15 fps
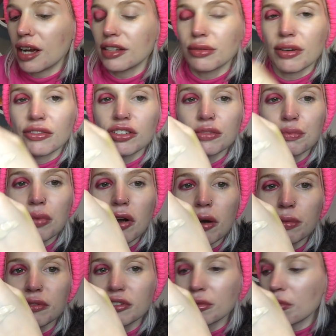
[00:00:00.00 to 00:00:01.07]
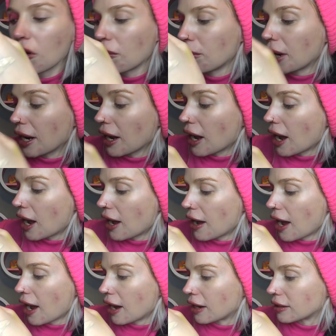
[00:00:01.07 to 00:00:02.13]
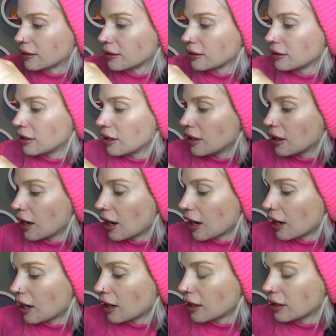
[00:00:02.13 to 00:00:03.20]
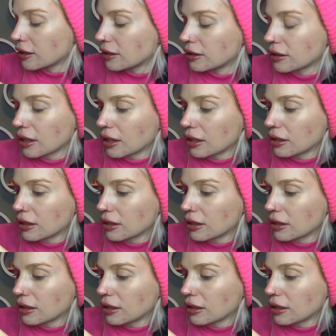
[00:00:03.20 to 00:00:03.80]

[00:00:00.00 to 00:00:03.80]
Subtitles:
So I've just popped some on my hand and...